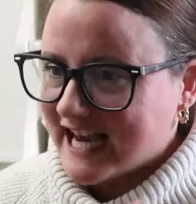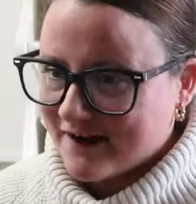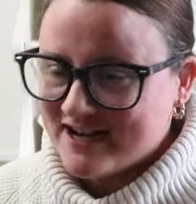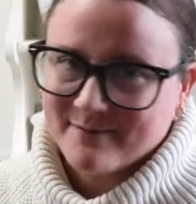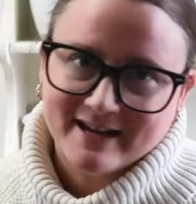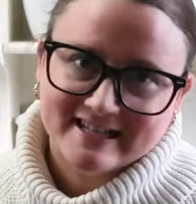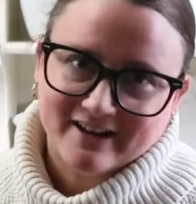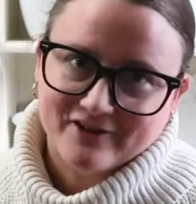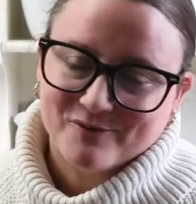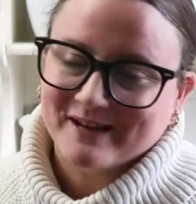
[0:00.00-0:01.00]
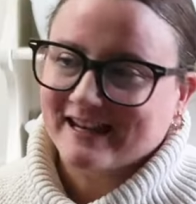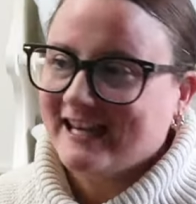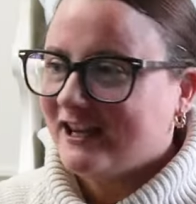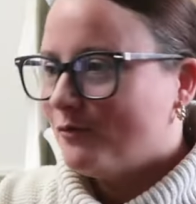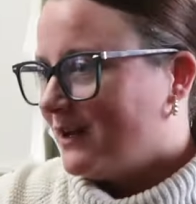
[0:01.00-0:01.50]
Every time I start filming,
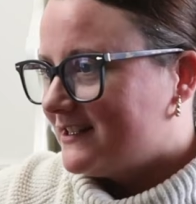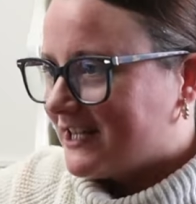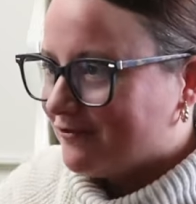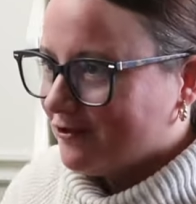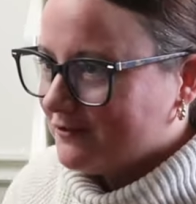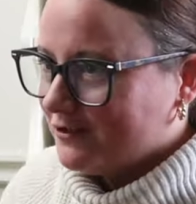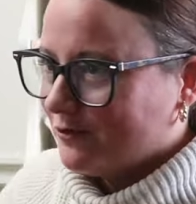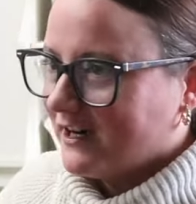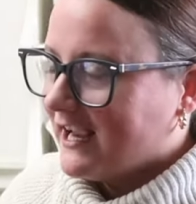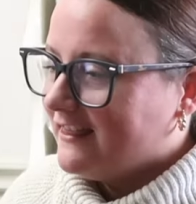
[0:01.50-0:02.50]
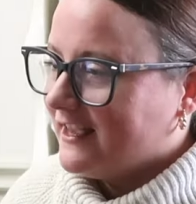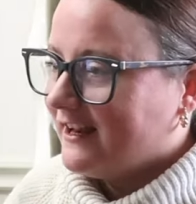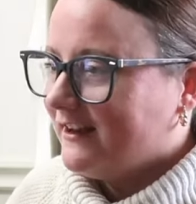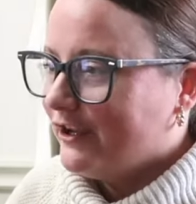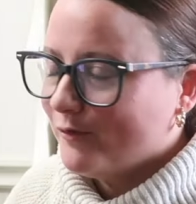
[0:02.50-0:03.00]
he wants to go out the door and
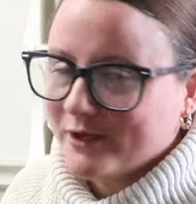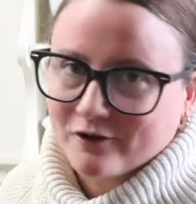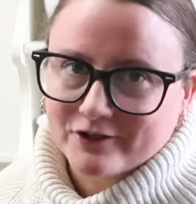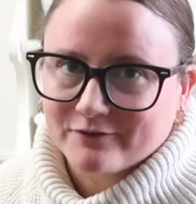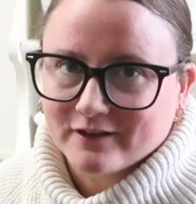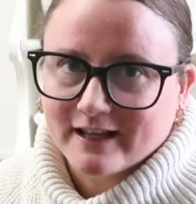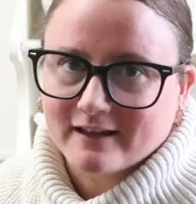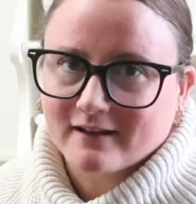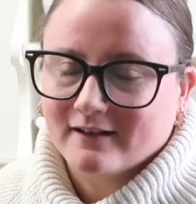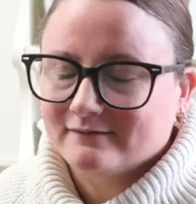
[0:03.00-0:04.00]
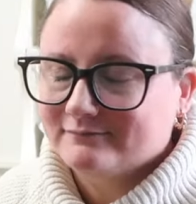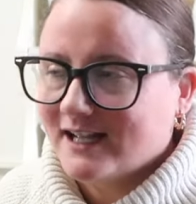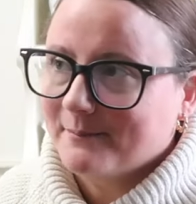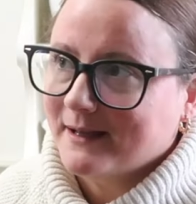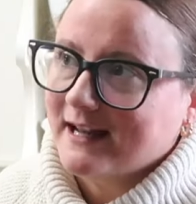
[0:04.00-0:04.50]
then he'll be out there for like
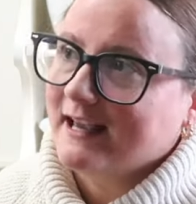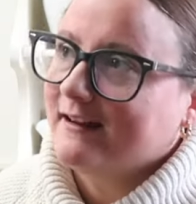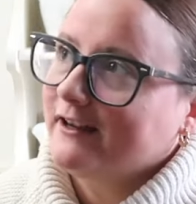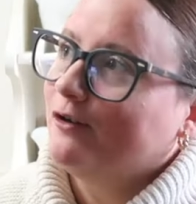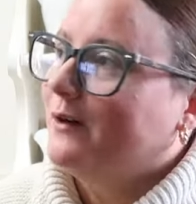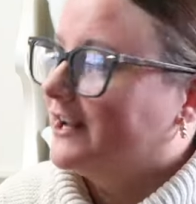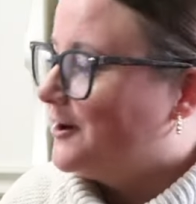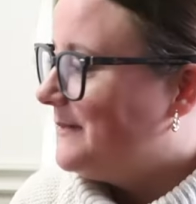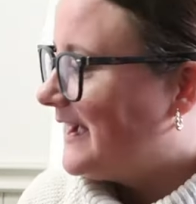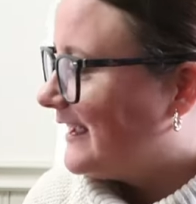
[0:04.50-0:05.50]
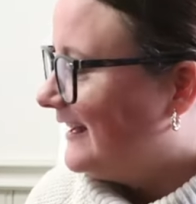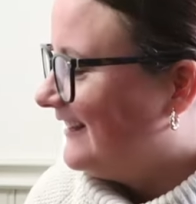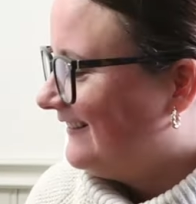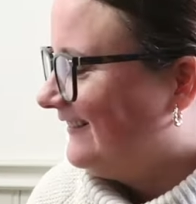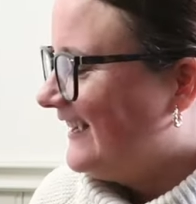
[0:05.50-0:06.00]
a minute and he'll want to come back in.